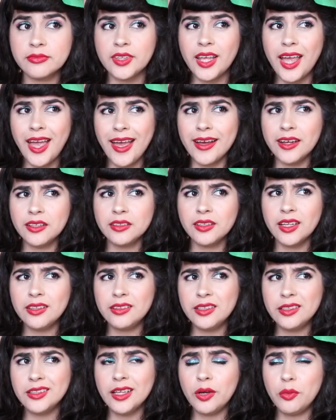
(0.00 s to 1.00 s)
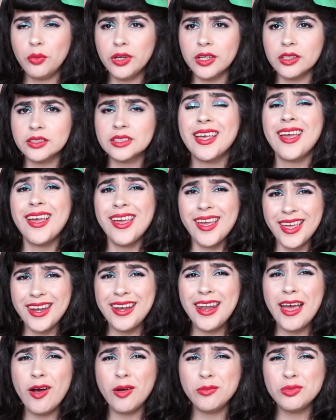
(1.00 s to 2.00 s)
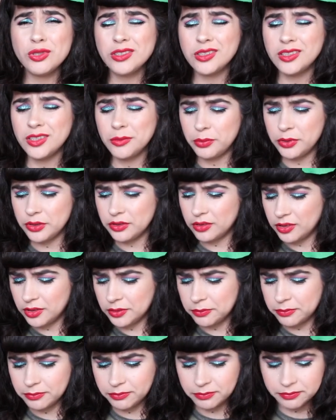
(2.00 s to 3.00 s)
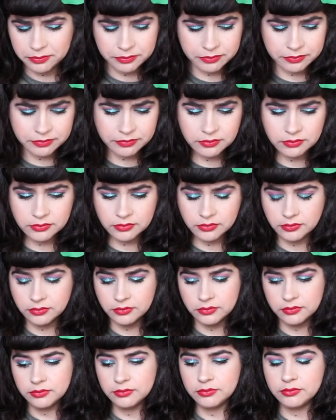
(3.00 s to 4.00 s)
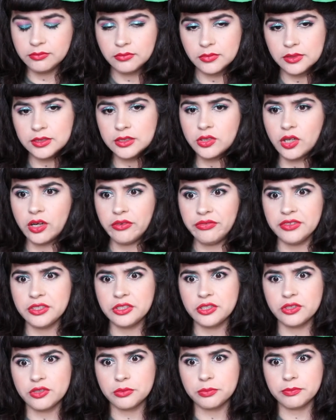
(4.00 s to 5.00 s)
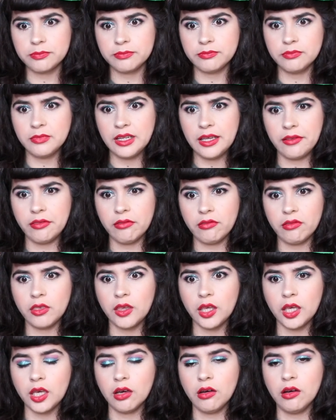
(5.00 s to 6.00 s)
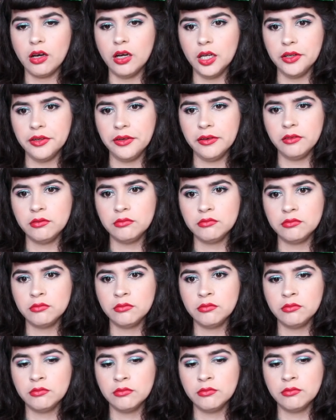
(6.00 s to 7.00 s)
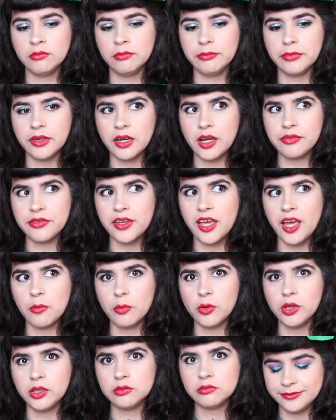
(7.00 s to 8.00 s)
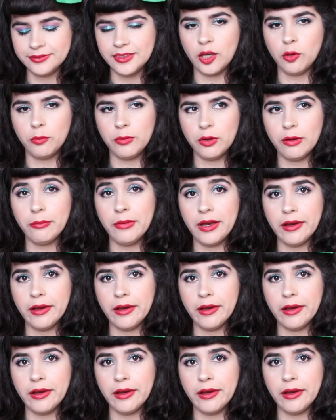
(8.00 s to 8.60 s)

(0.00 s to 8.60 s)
Yeah, I think that works. And now I'm just gonna put the starfish net thing on, but off camera. Okay, I'll be right